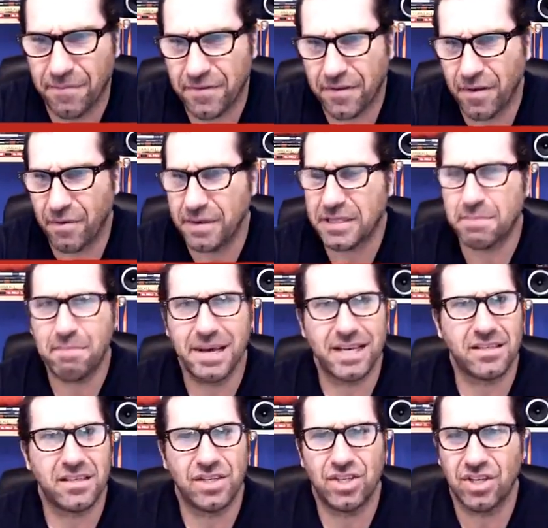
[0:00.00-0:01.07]
So it's
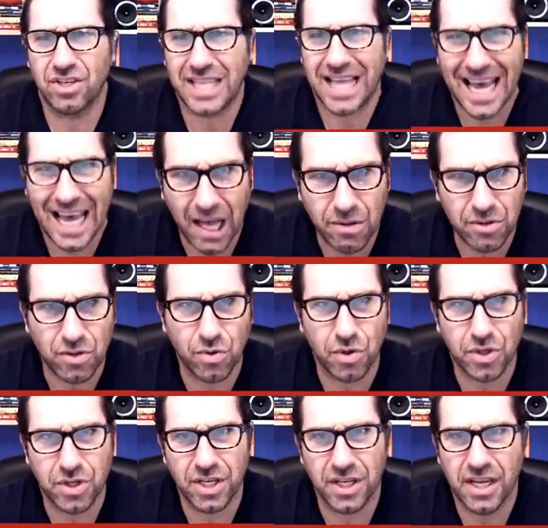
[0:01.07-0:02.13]
best to just
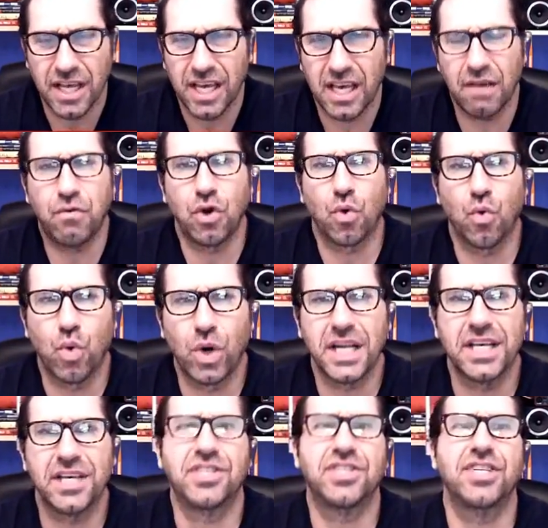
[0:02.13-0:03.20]
outsource it if you're
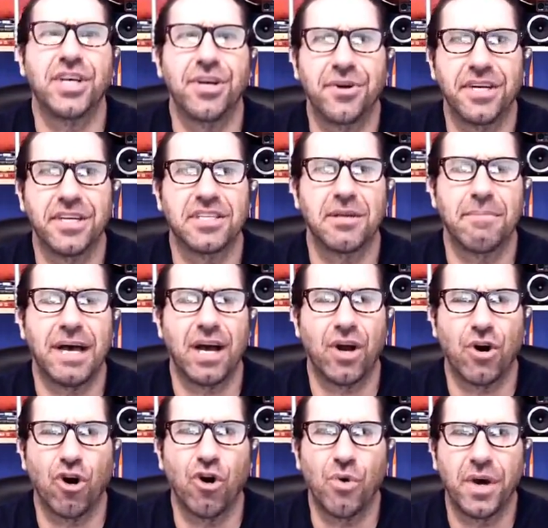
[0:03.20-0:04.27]
really serious about
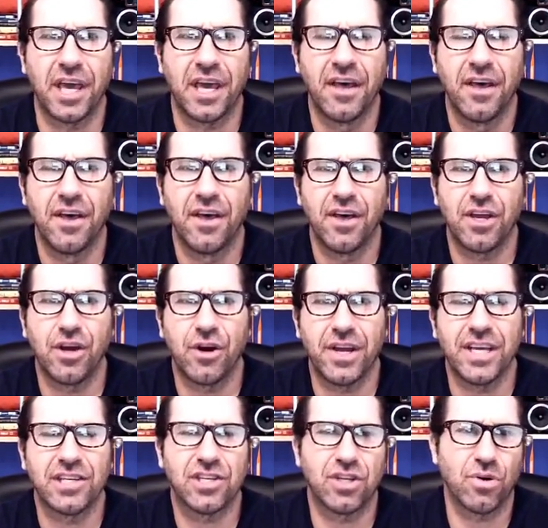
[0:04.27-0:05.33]
growing your
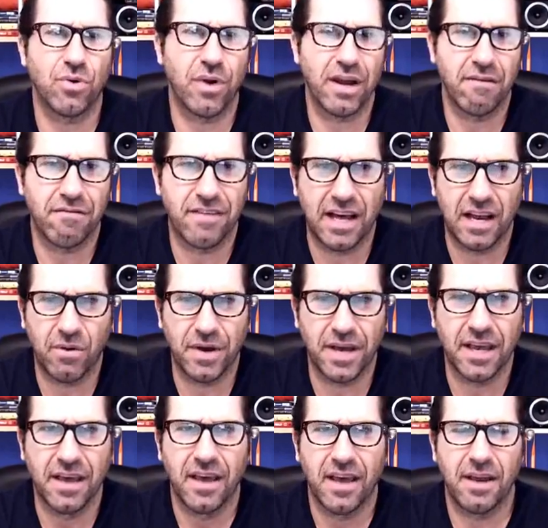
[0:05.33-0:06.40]
Instagram following,
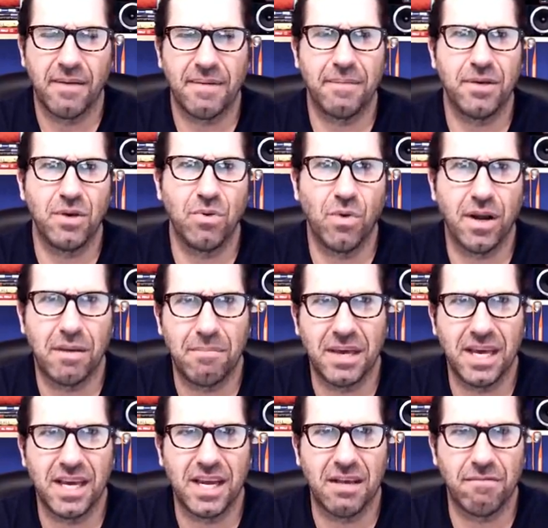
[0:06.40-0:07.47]
and maybe you want to be
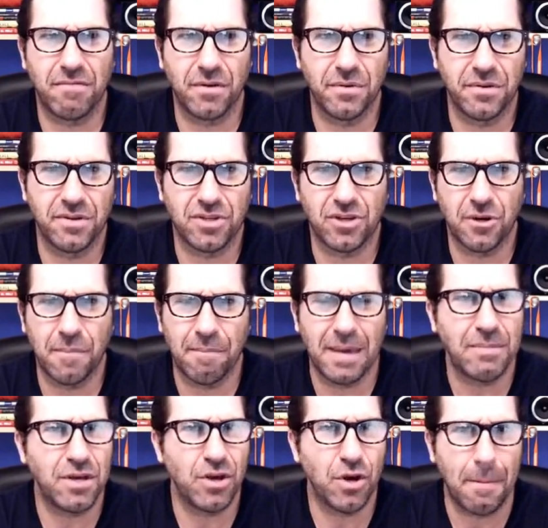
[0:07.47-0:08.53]
an influencer.
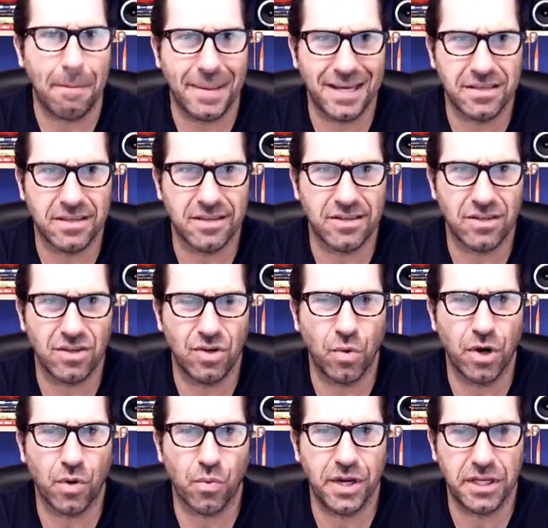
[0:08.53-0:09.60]
Maybe you're a business and you
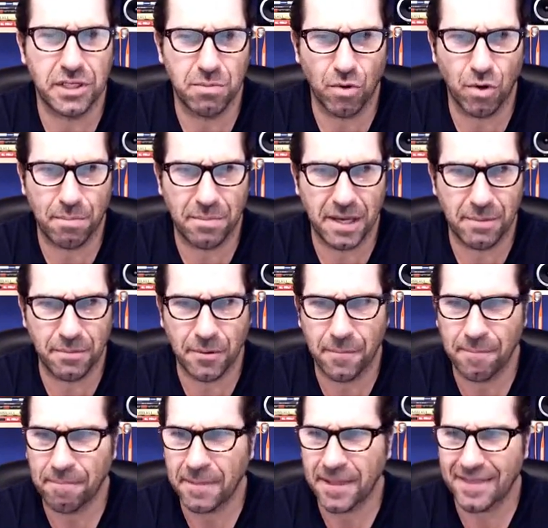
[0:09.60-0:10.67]
want to reach more people.
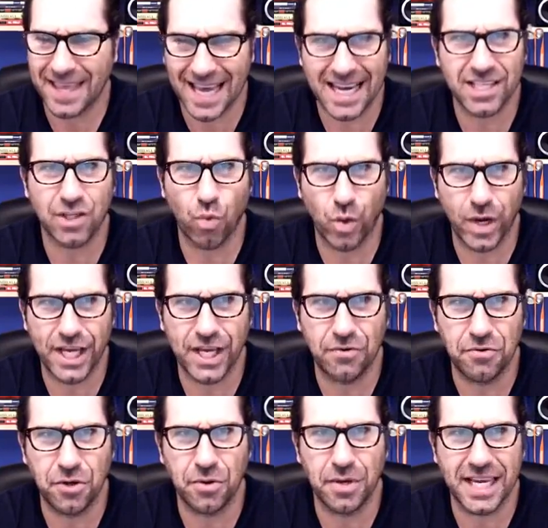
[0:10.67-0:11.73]
That is the way you
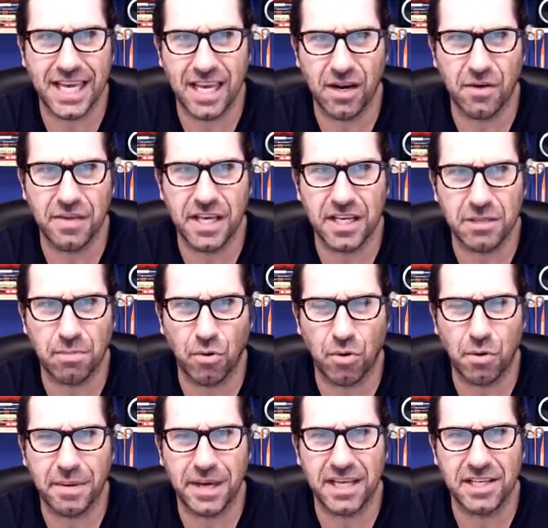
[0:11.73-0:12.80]
do it. Get on the Explorer
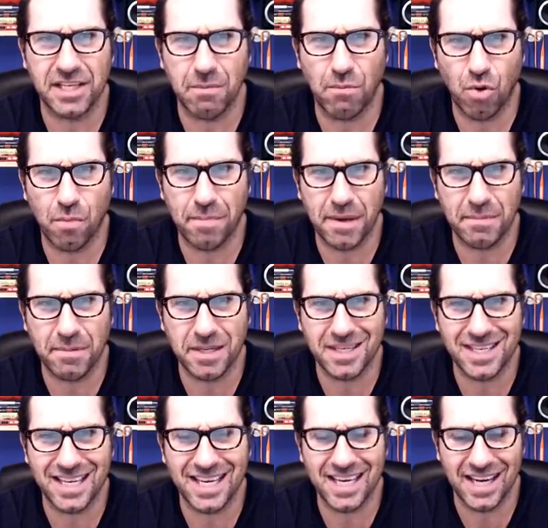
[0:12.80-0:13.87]
page, get more people to
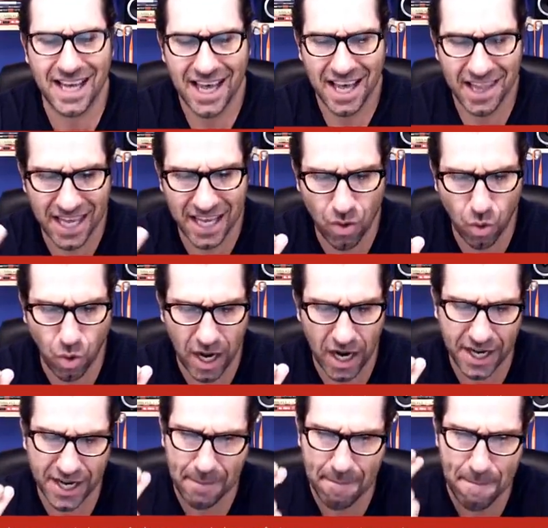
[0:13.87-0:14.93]
see it. Then
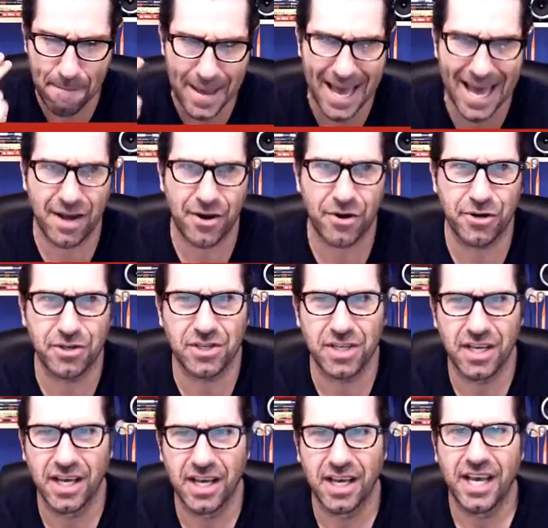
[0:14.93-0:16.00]
quality matters.
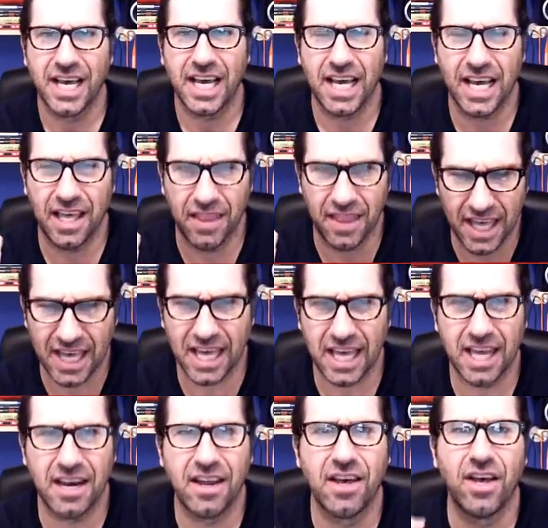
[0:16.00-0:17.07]
And
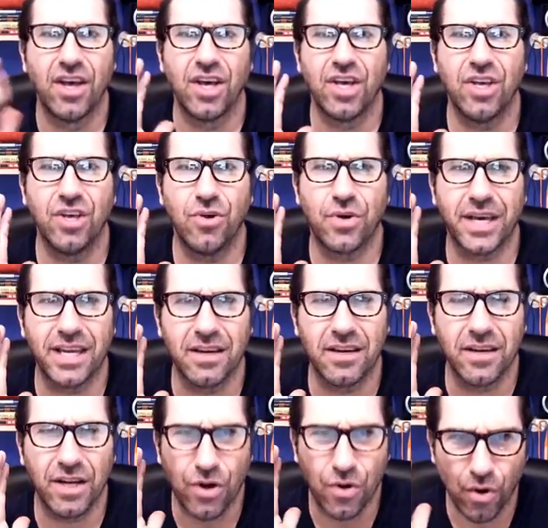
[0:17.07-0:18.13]
then you can
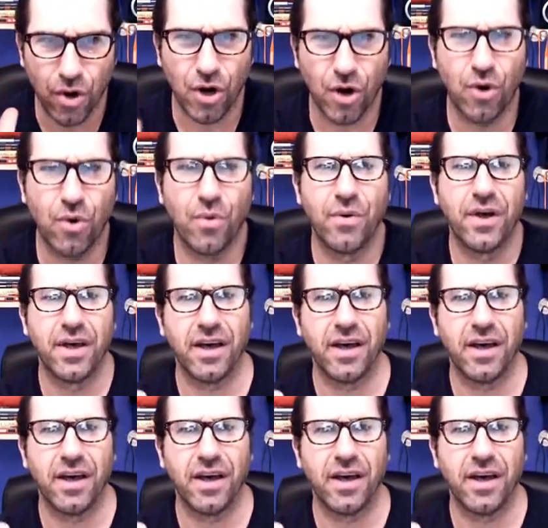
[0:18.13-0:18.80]
grow.